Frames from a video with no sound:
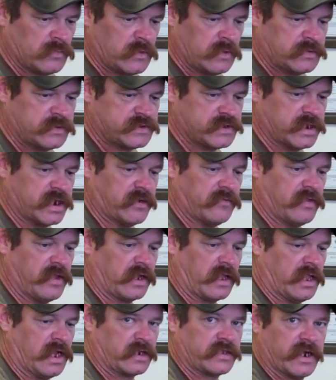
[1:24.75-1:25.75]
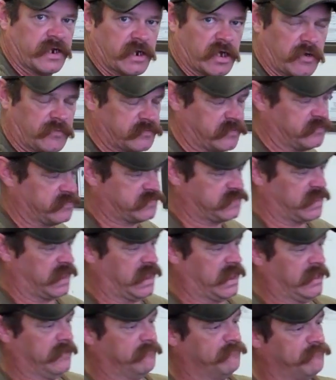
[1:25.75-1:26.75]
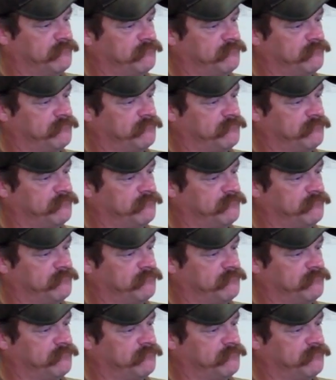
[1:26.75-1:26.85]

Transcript: Set everything like that off to the side.